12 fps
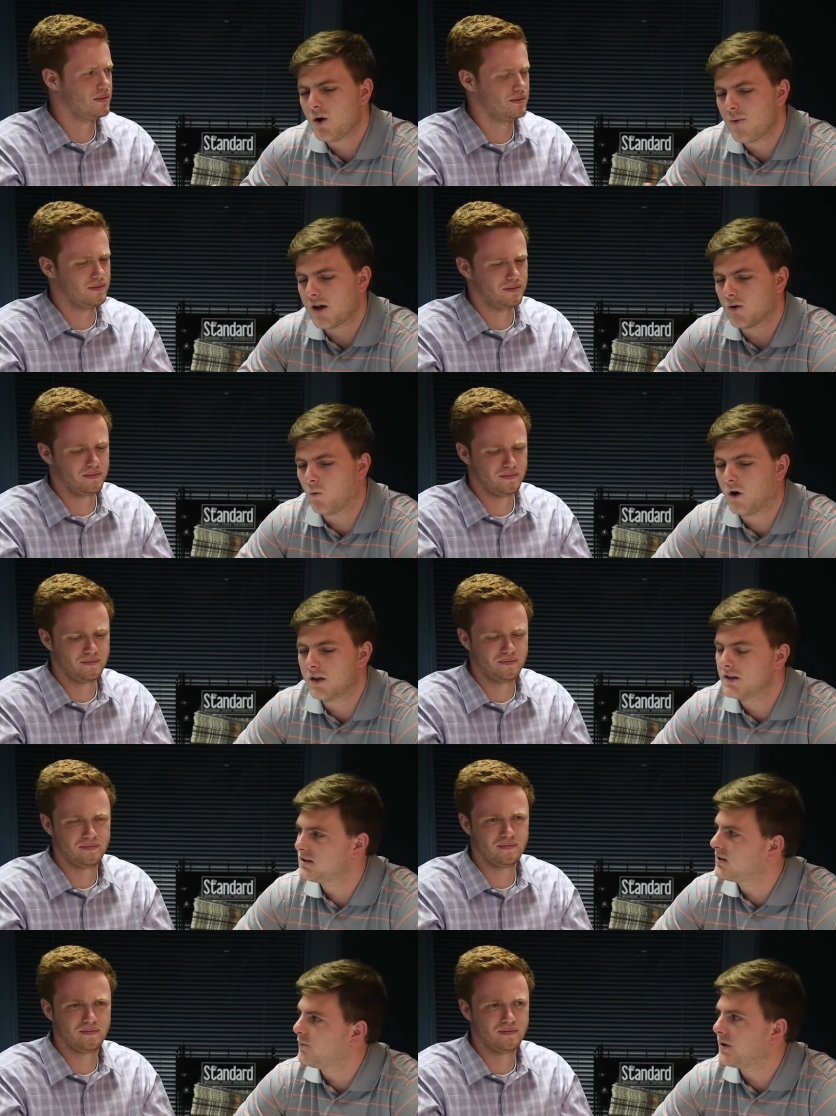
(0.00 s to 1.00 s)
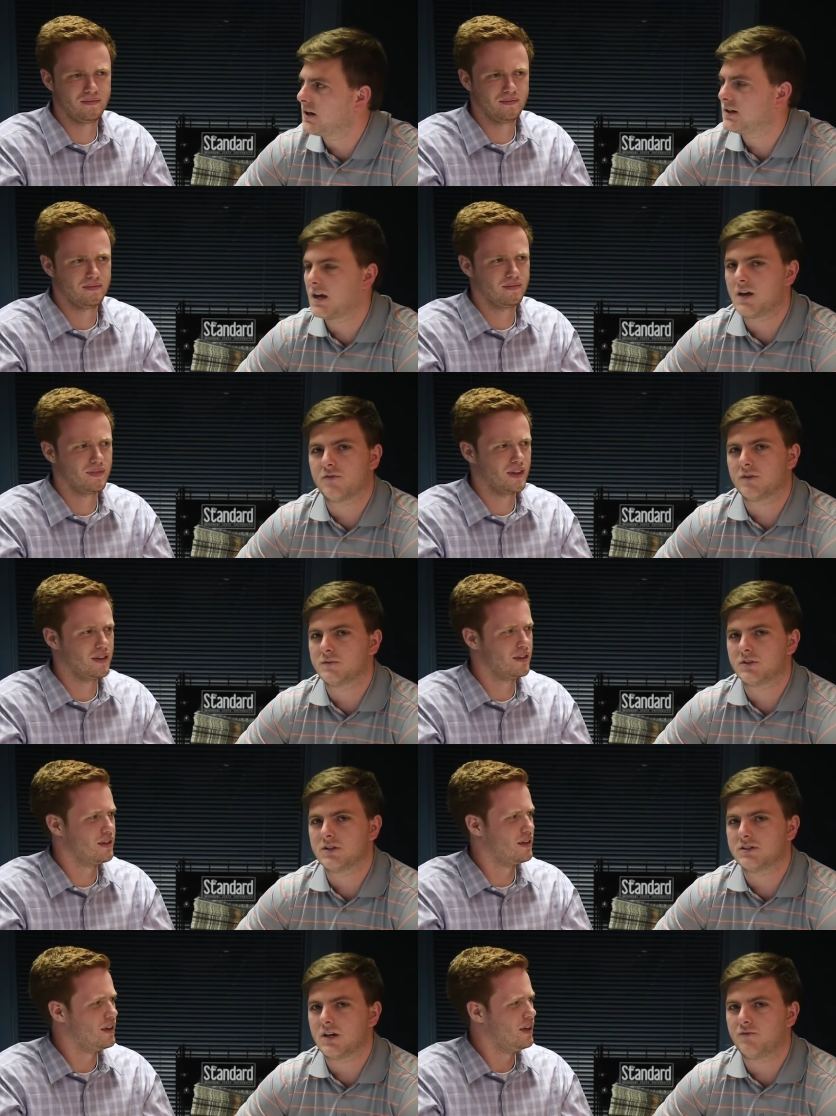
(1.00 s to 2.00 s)
Speaker 1: no matter what, this is a big day for the
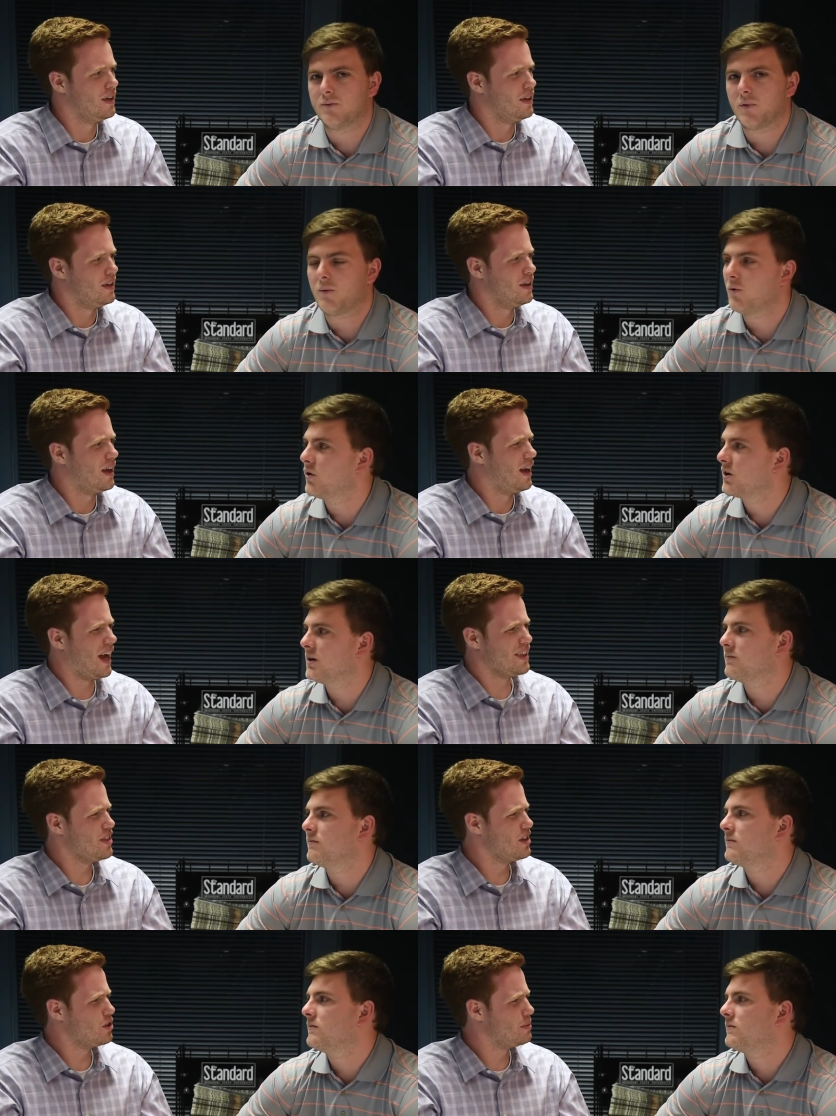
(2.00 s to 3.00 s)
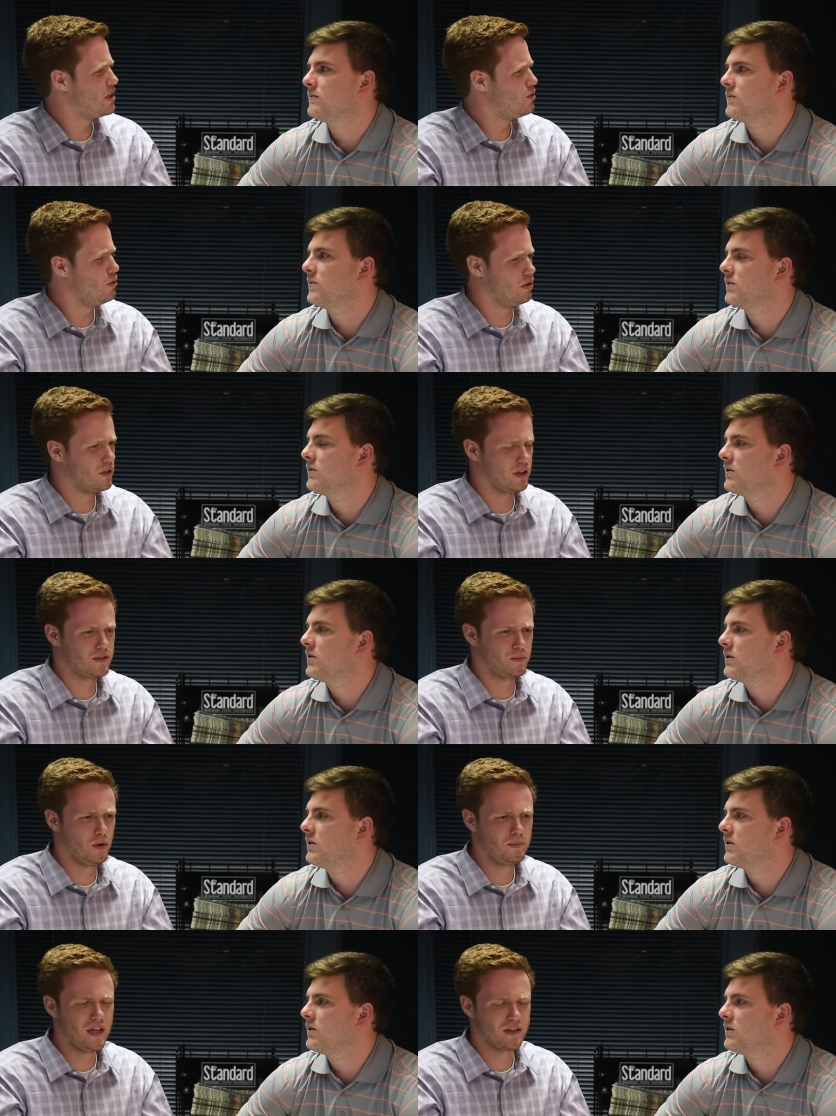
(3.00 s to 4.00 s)
Missouri State football program. I
Speaker 2: think it'll be cool
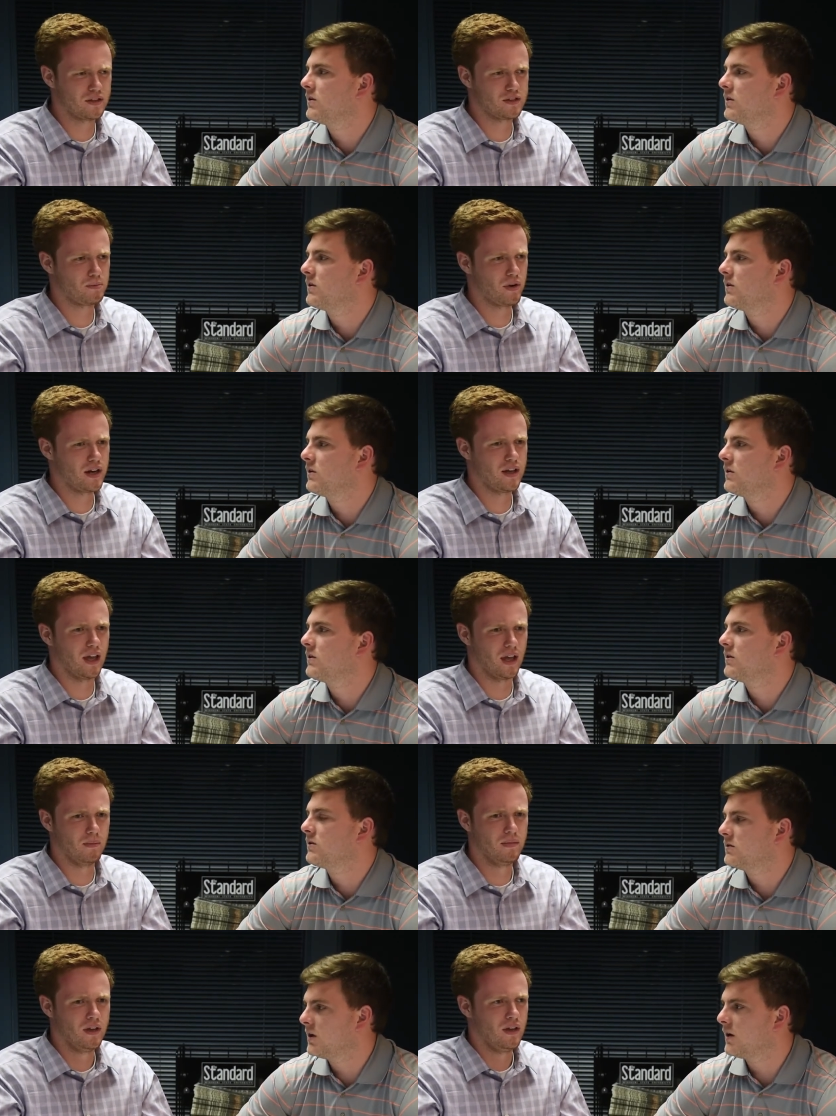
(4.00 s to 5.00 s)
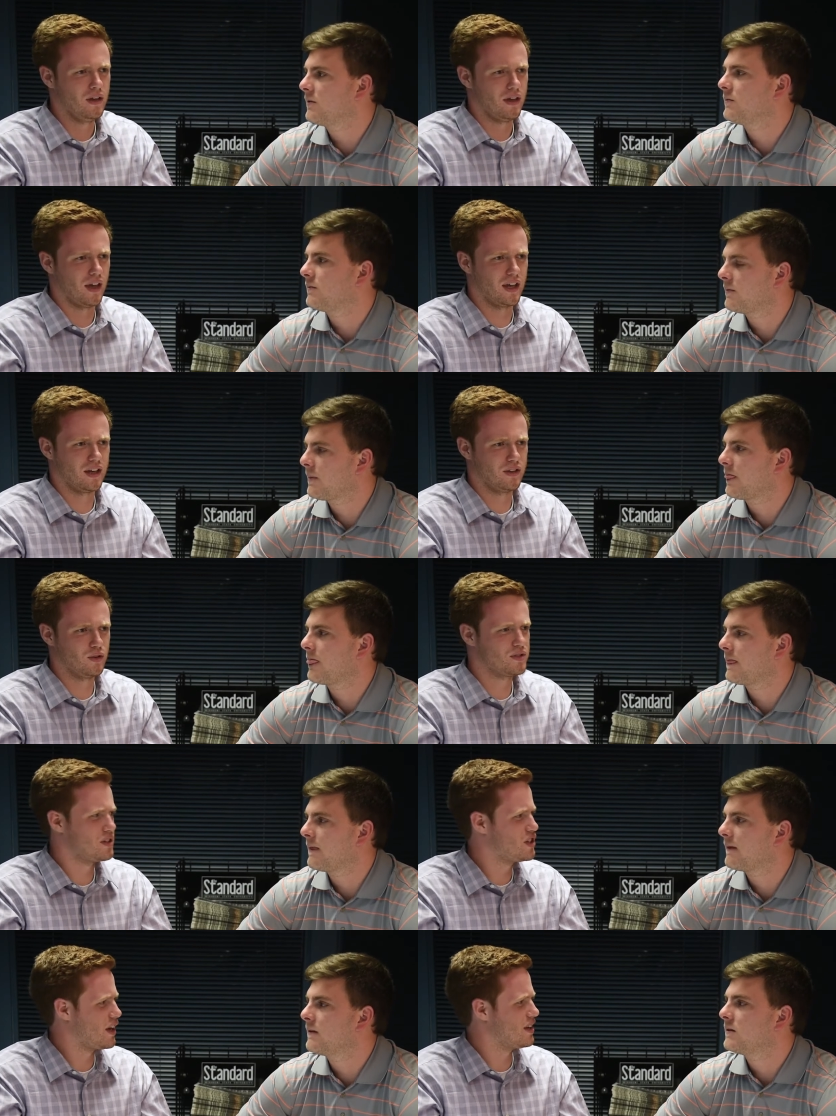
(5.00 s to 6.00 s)
because we'll be at the spring game. Yeah. And
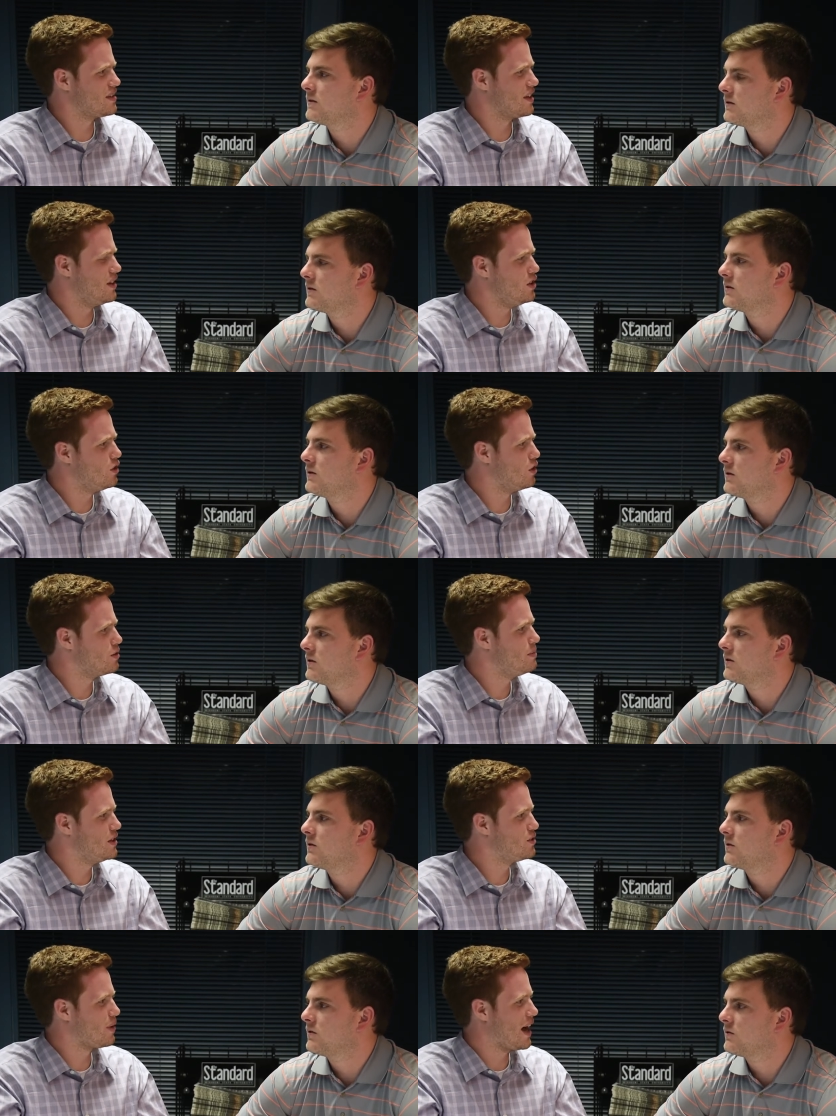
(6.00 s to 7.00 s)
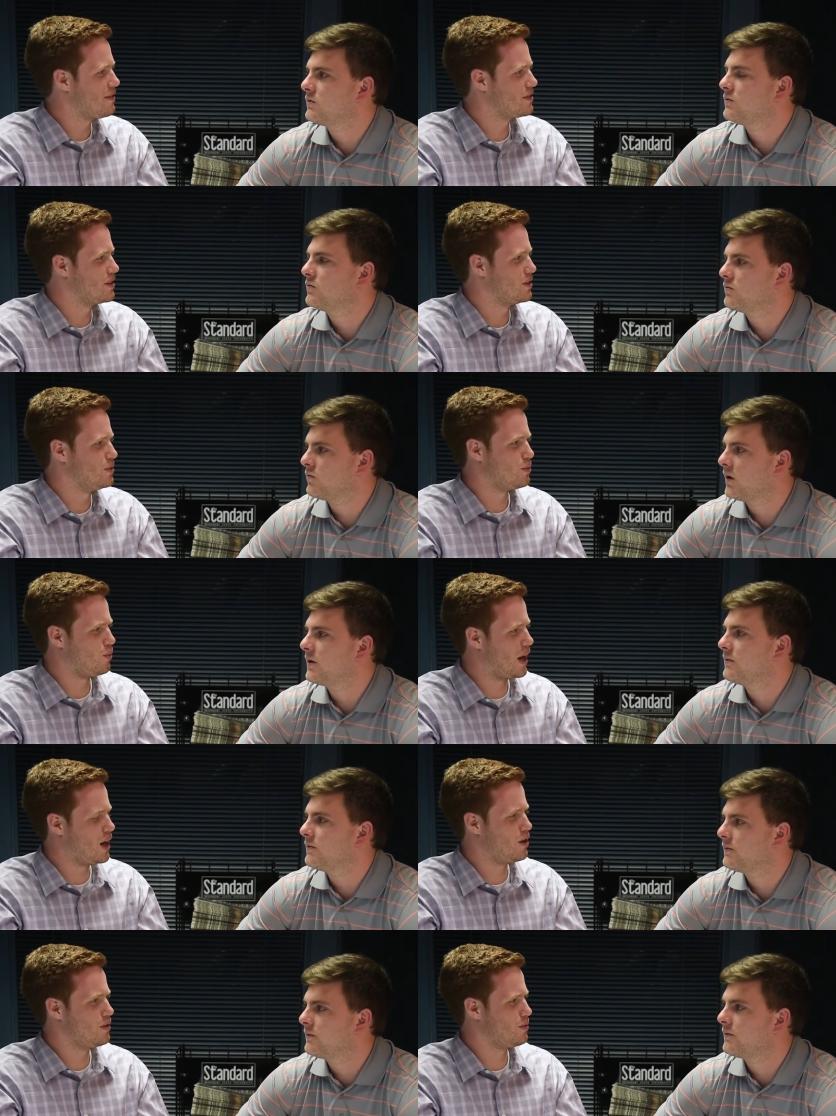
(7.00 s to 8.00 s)
there's a chance that he could be drafted right.
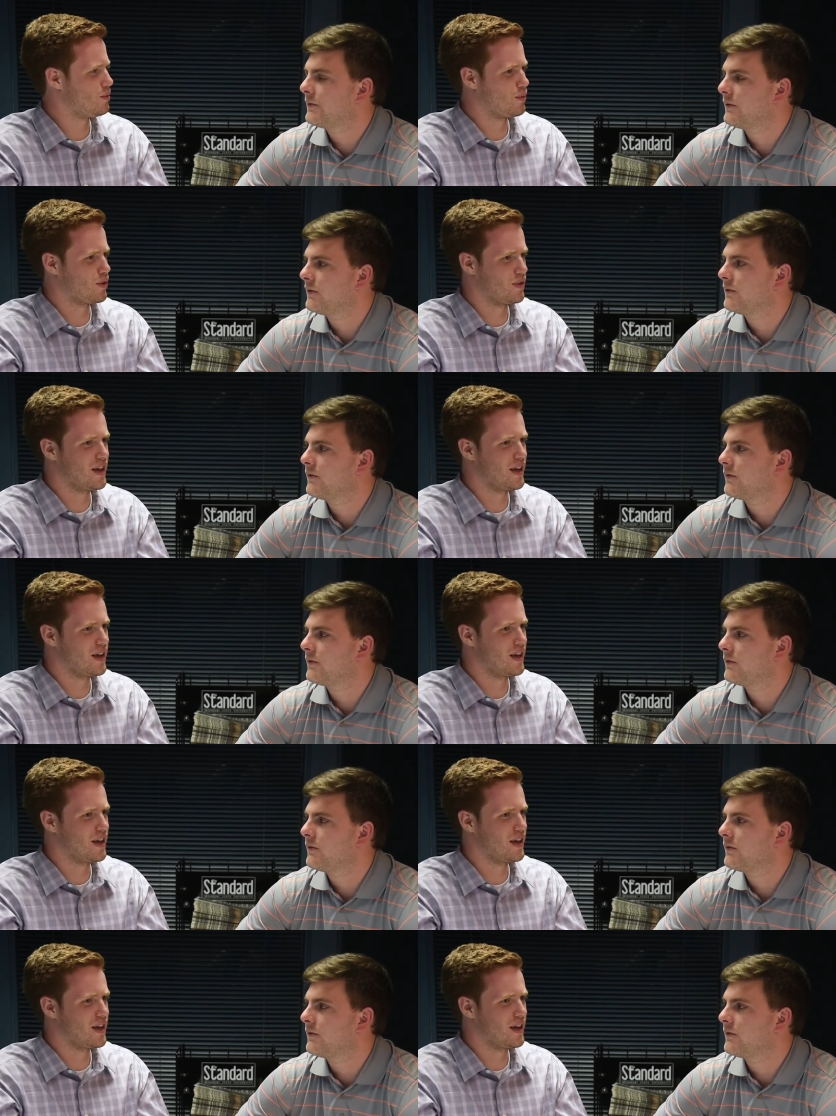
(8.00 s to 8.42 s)
while we're